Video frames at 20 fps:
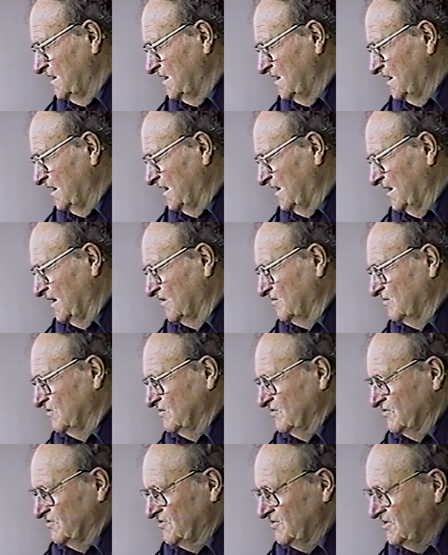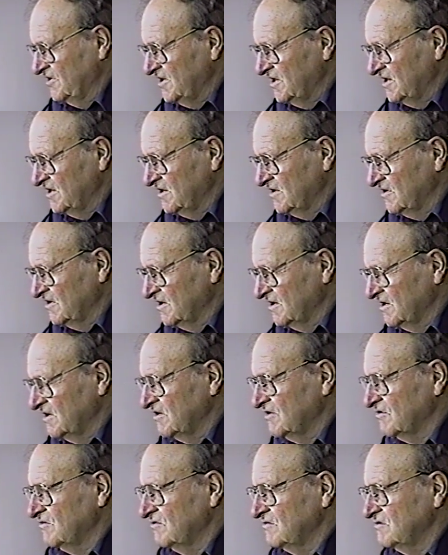And they couldn't see anything, and
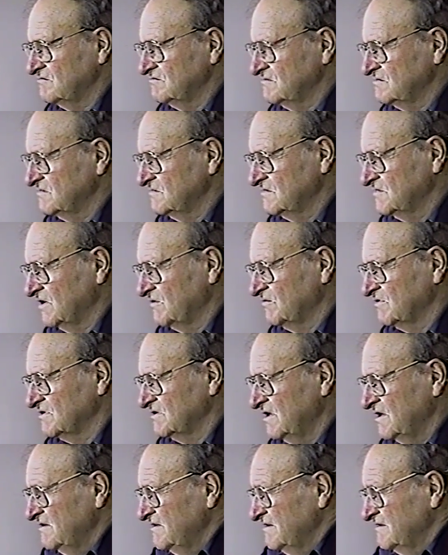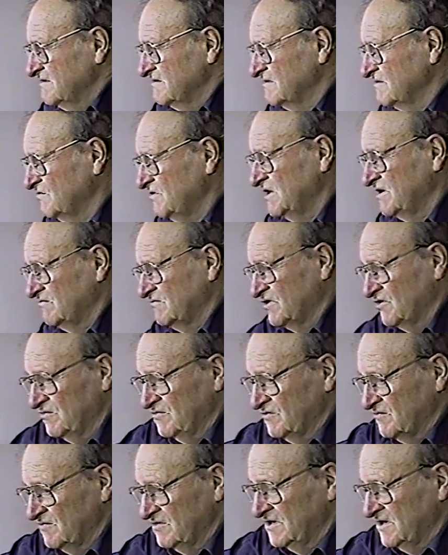there was nothing. The wind was
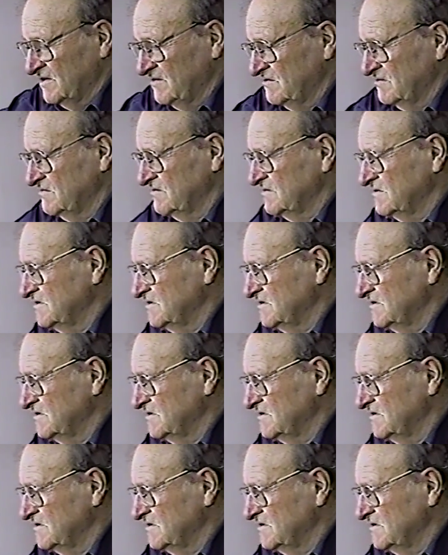going around.